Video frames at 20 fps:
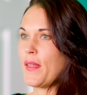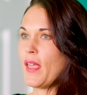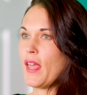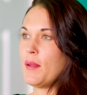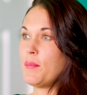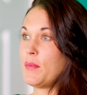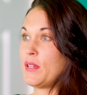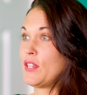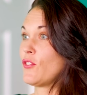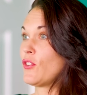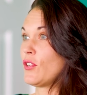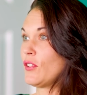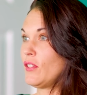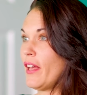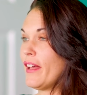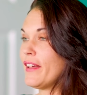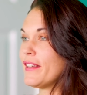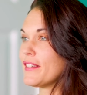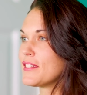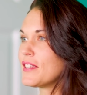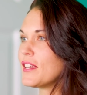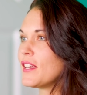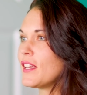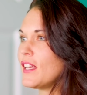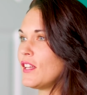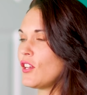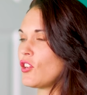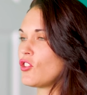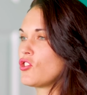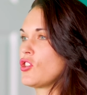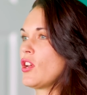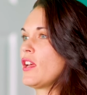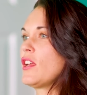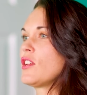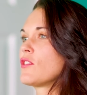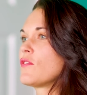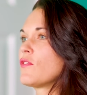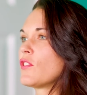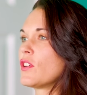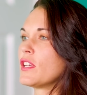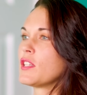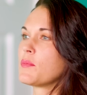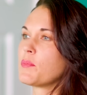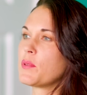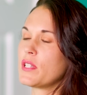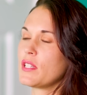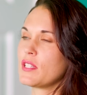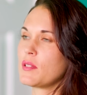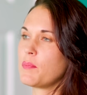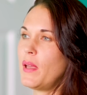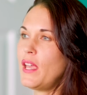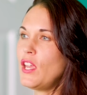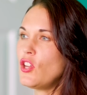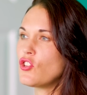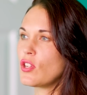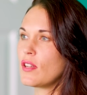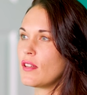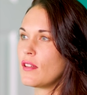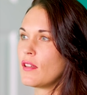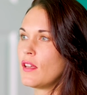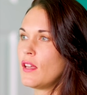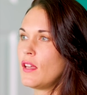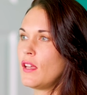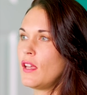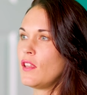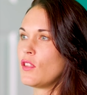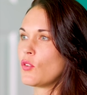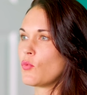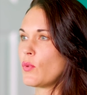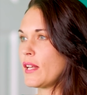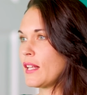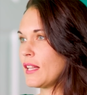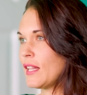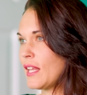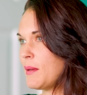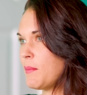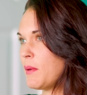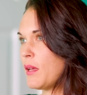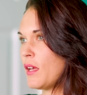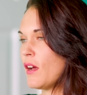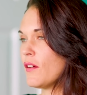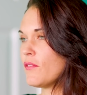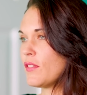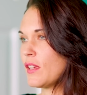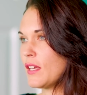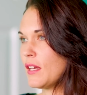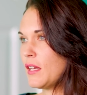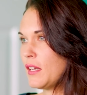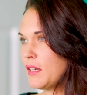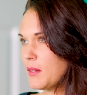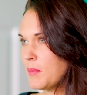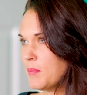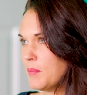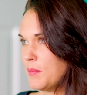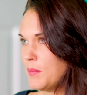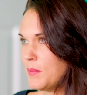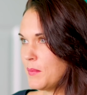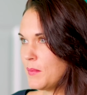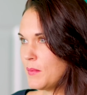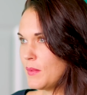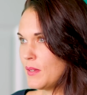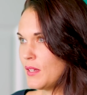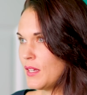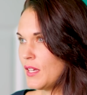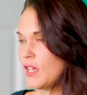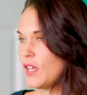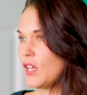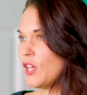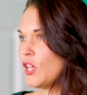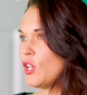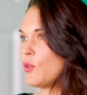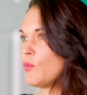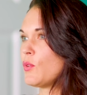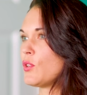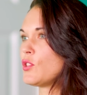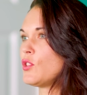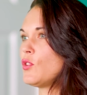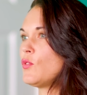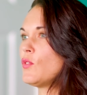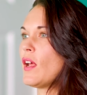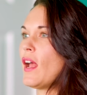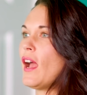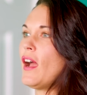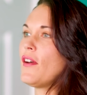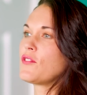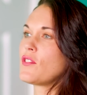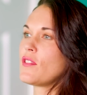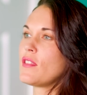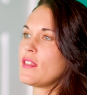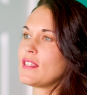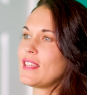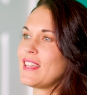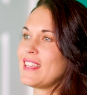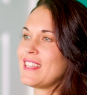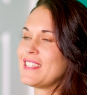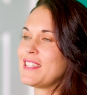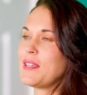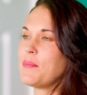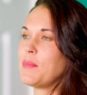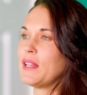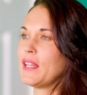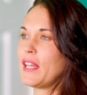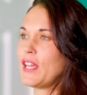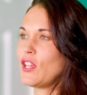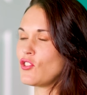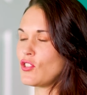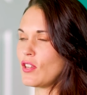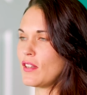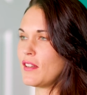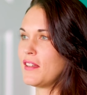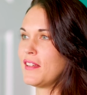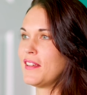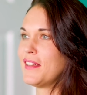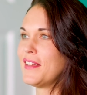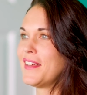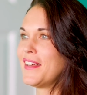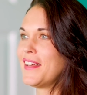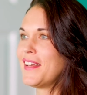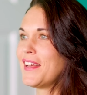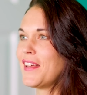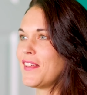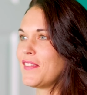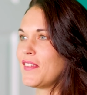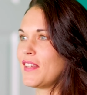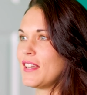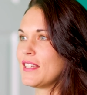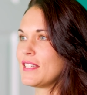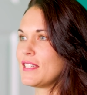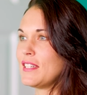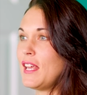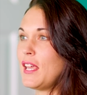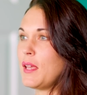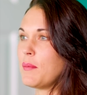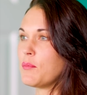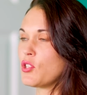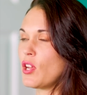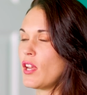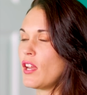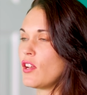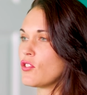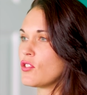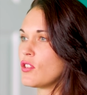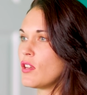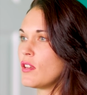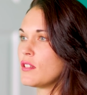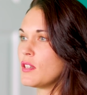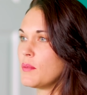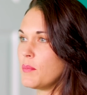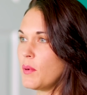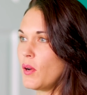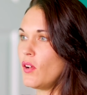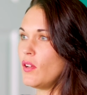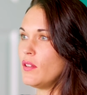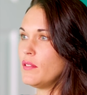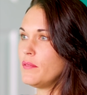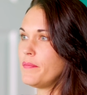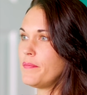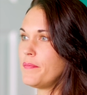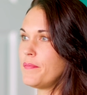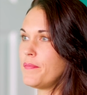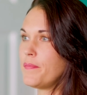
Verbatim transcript: and materialized in exchange for his participation in the reclaiming of the kingdom. It was soon after this assimilation that his name changed to Baal.